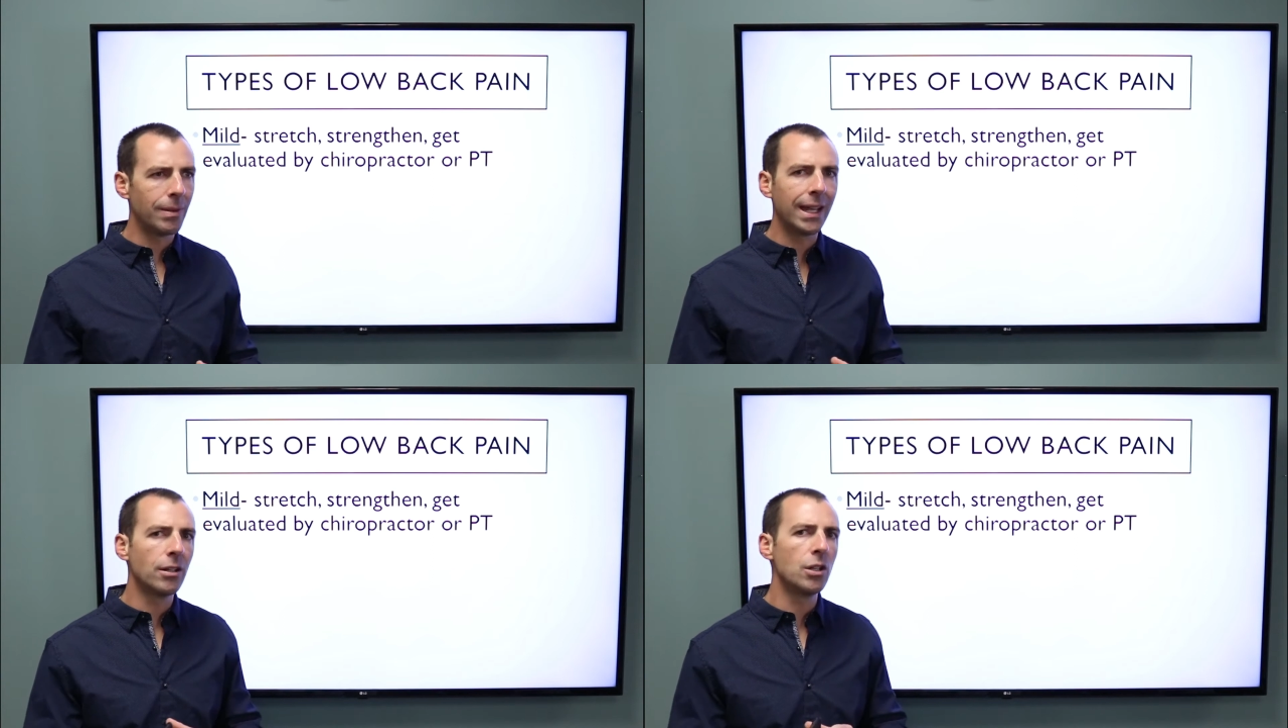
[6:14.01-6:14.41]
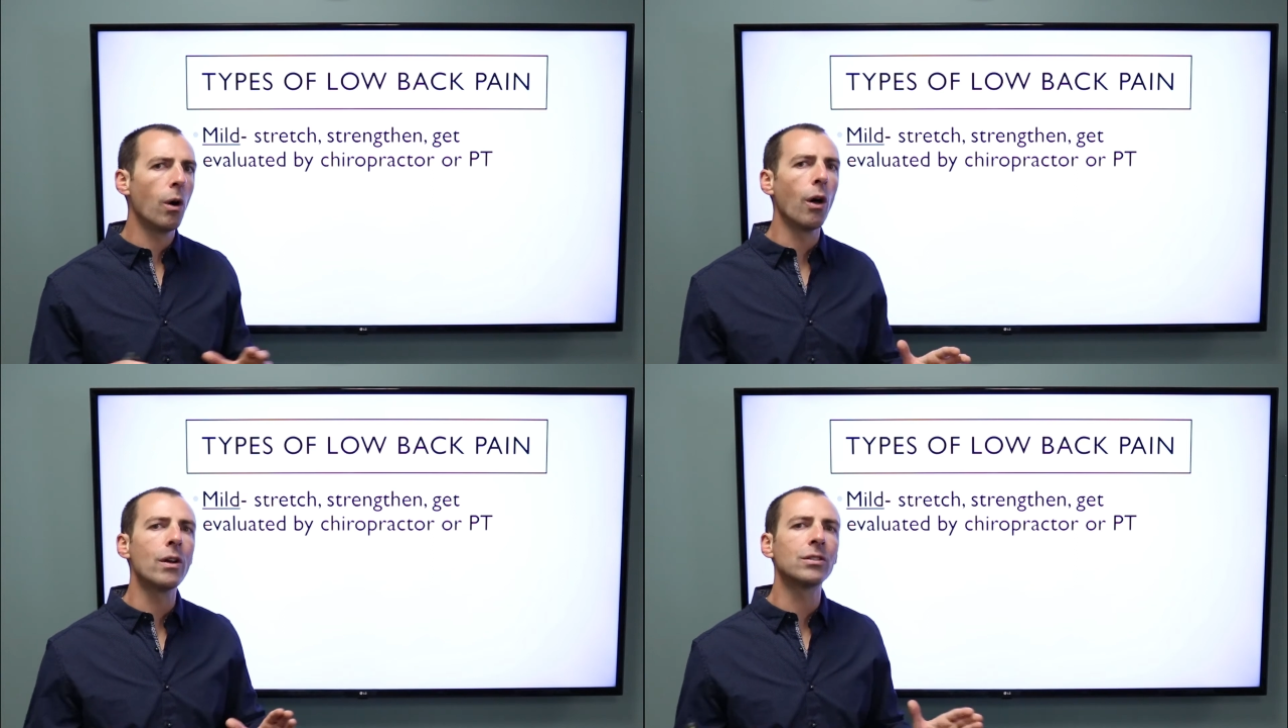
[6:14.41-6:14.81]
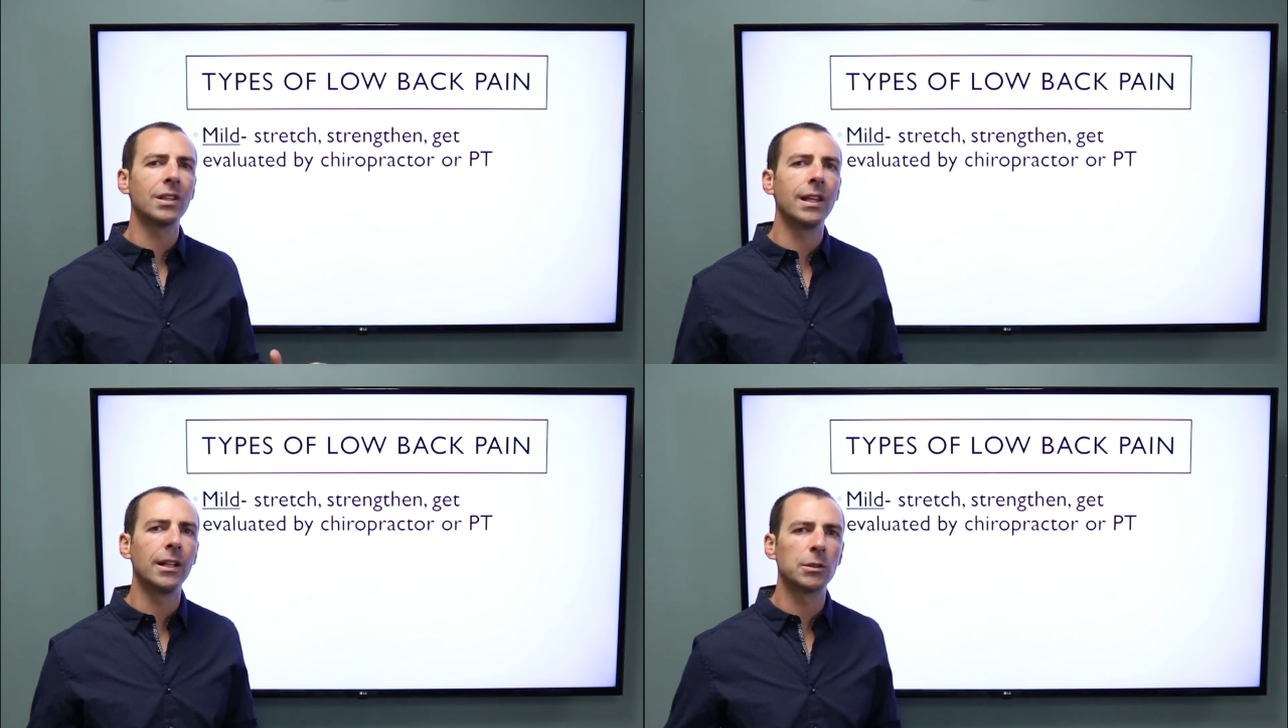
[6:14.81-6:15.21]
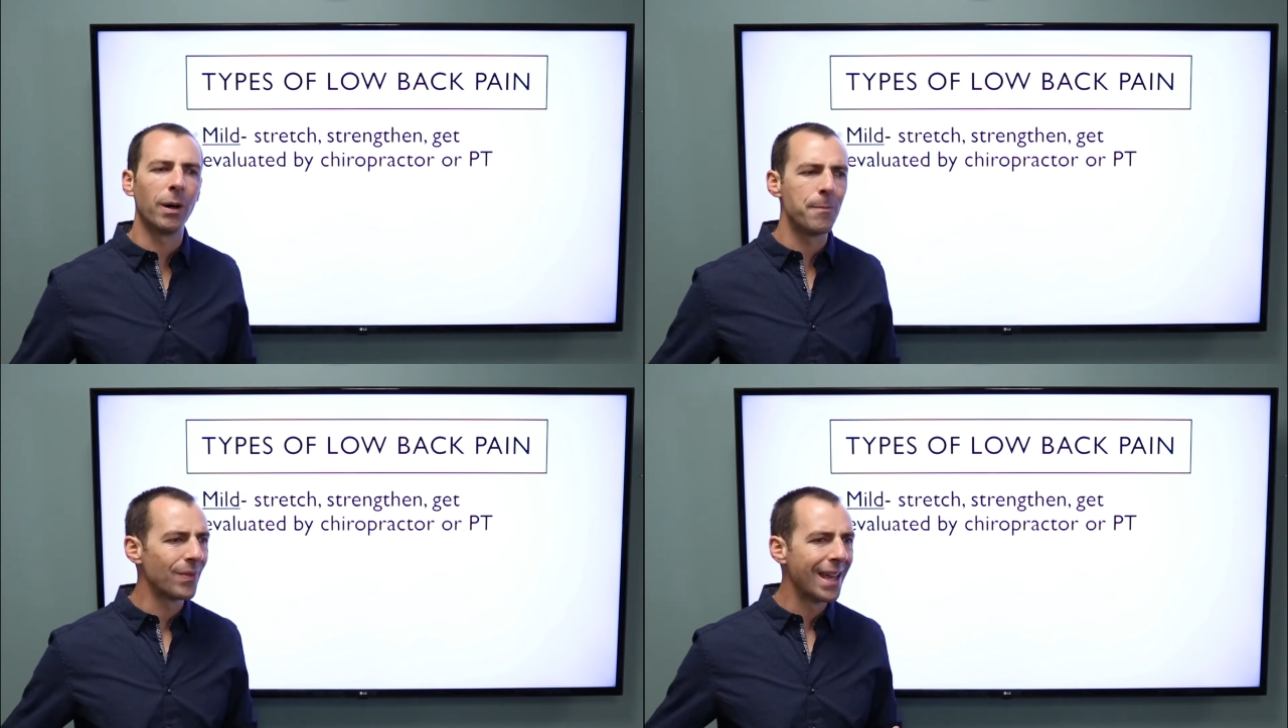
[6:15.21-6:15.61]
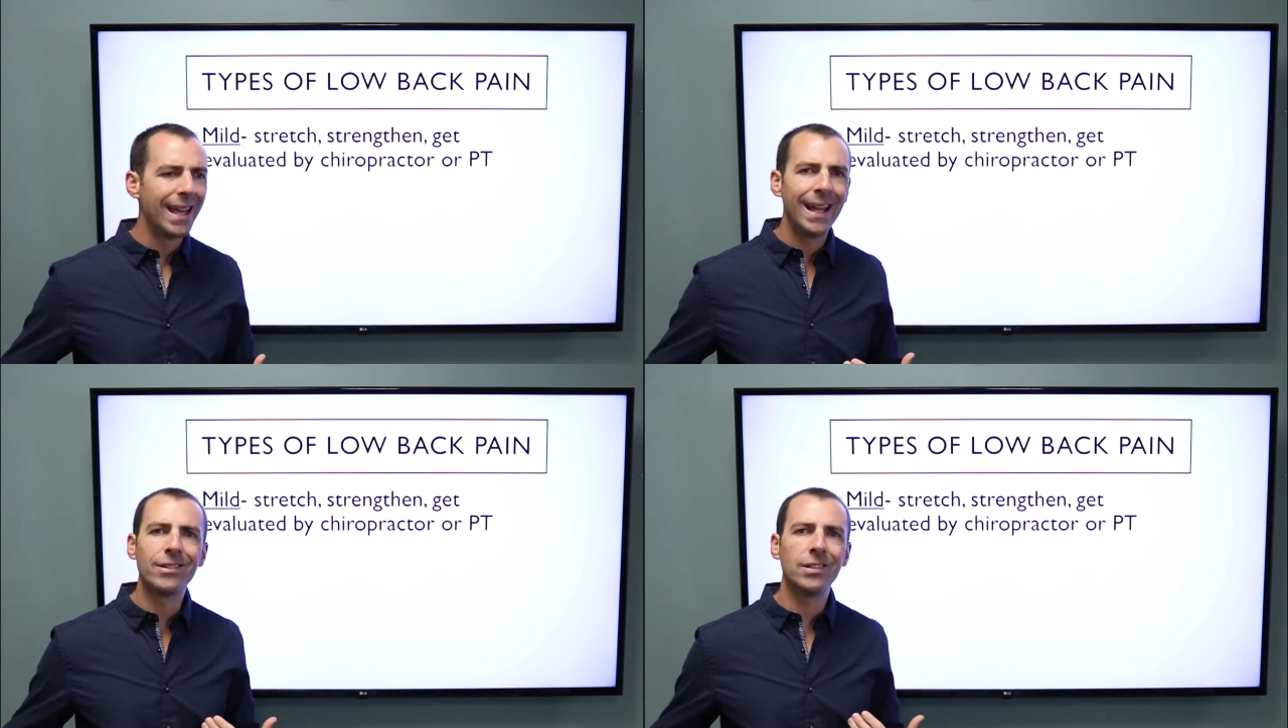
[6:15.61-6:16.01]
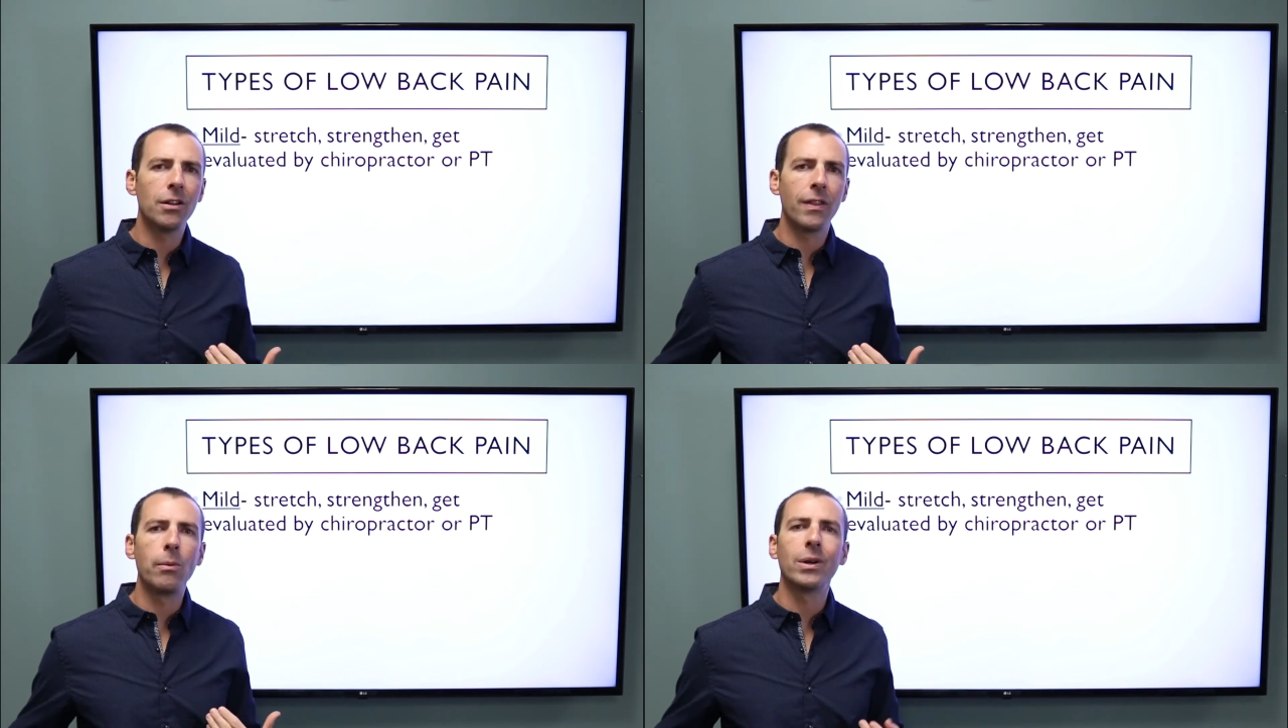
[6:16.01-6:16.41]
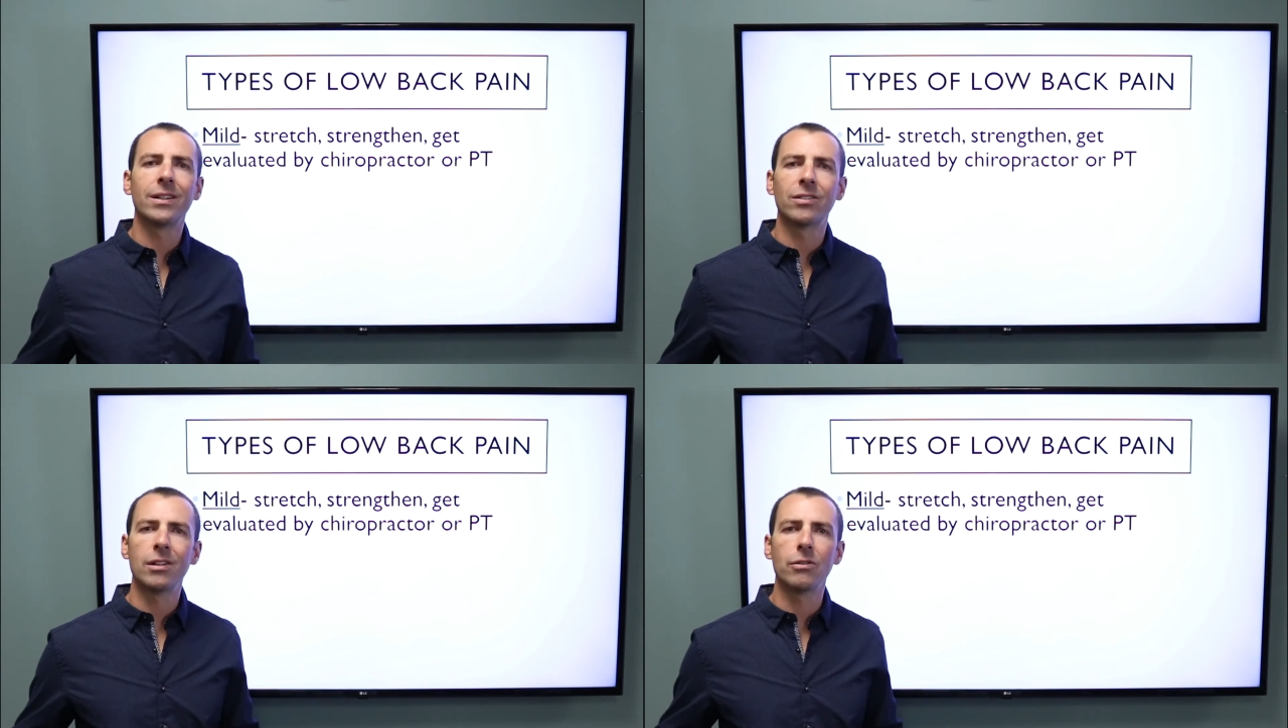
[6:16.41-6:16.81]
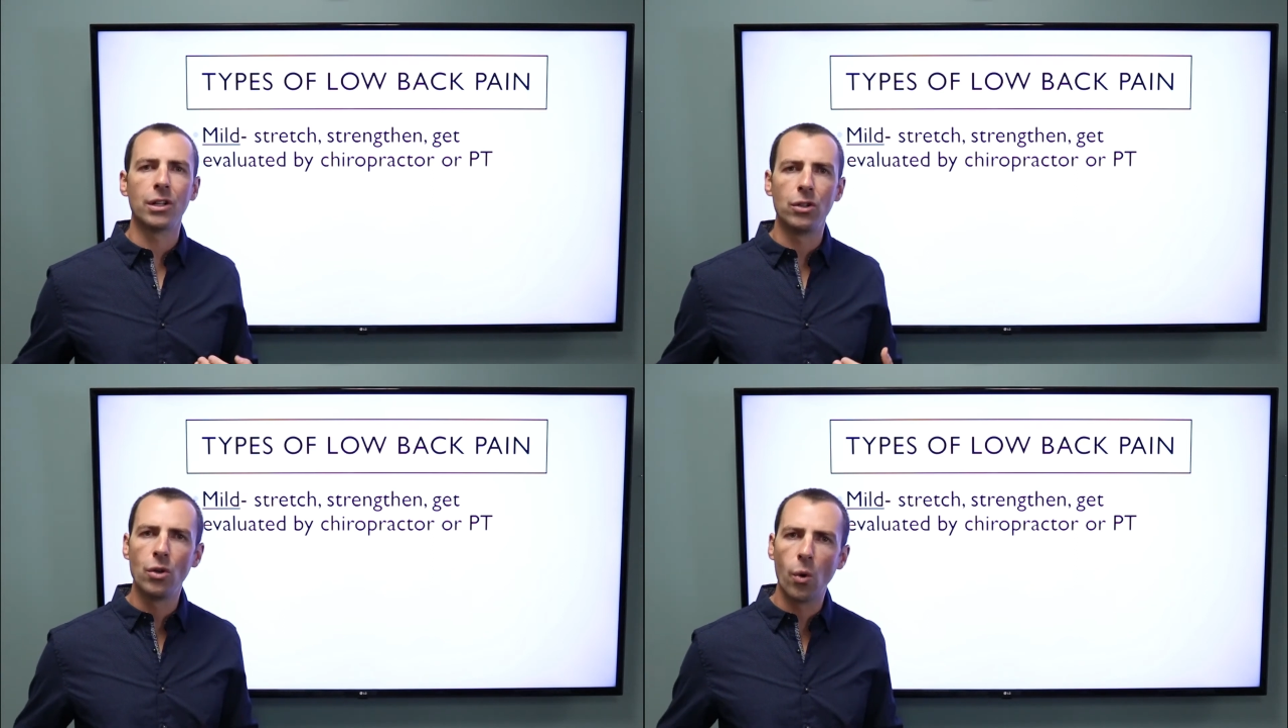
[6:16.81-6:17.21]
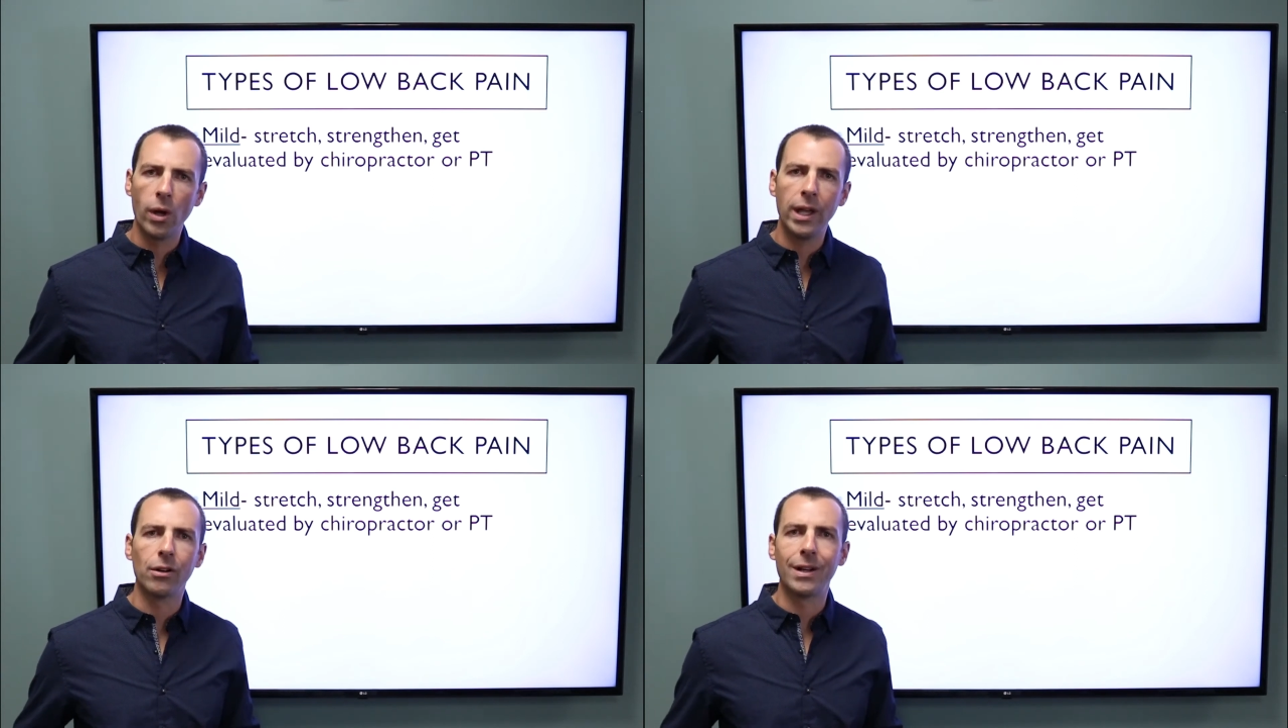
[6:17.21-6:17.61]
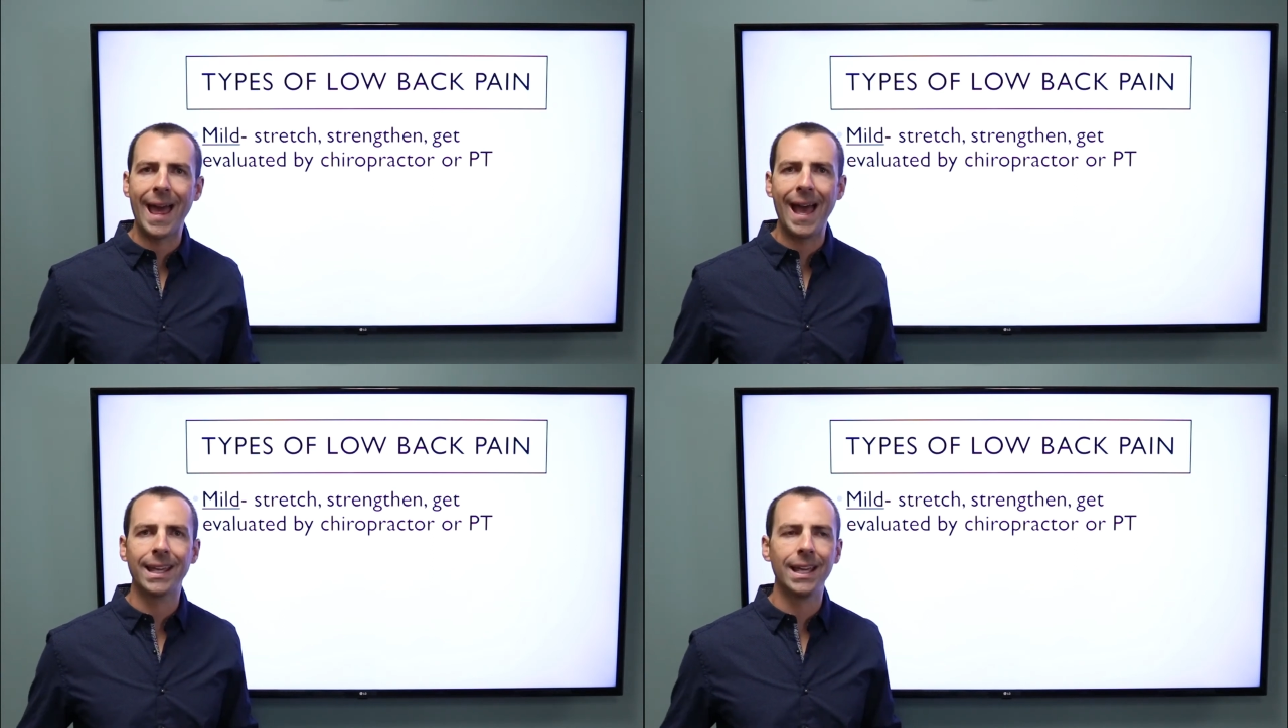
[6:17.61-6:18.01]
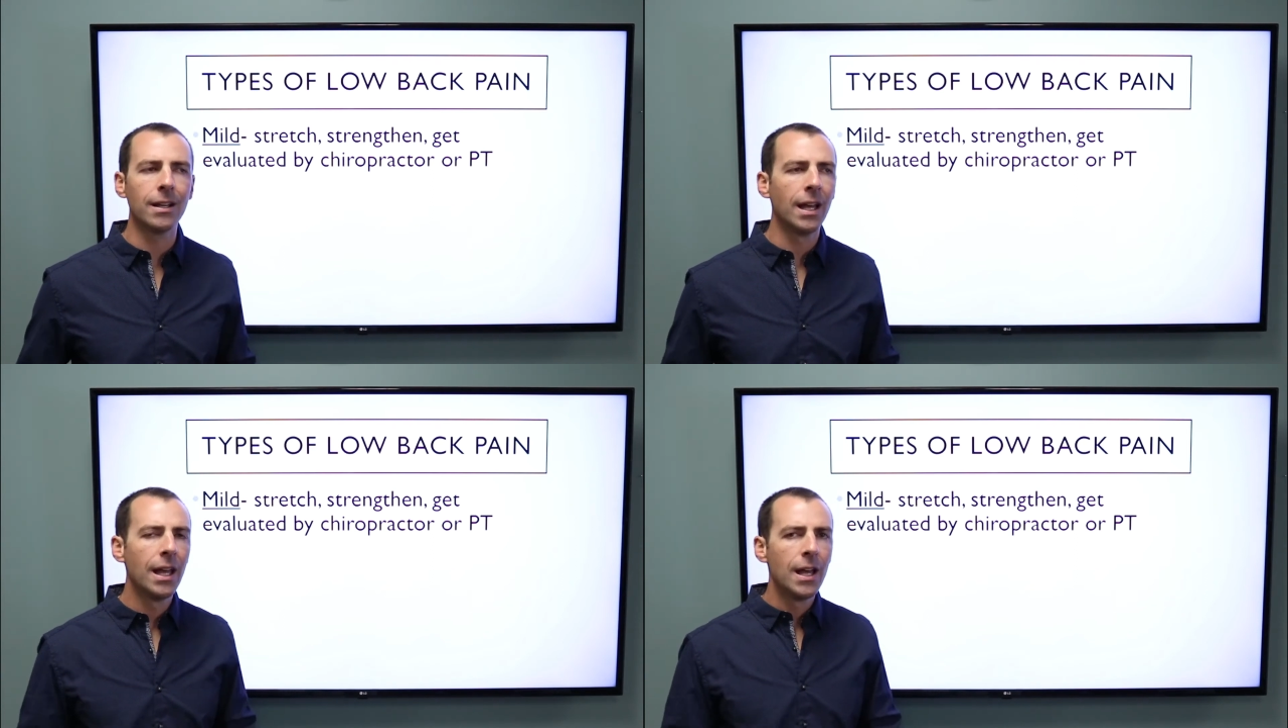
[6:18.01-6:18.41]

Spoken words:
they can do all those things, but it's either they would consider it annoying or nagging.